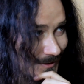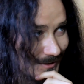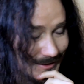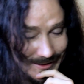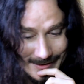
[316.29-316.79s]

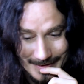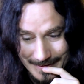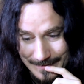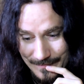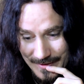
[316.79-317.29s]
And
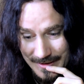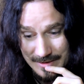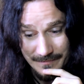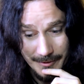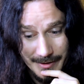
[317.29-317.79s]
he's
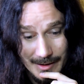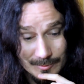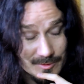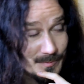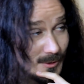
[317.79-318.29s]
very
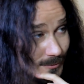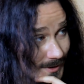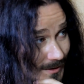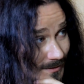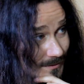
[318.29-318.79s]

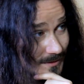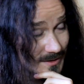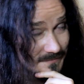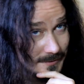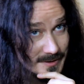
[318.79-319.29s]
outspoken, he's
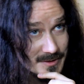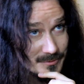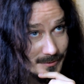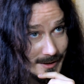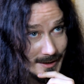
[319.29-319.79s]
very
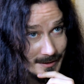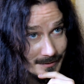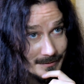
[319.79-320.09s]
strident,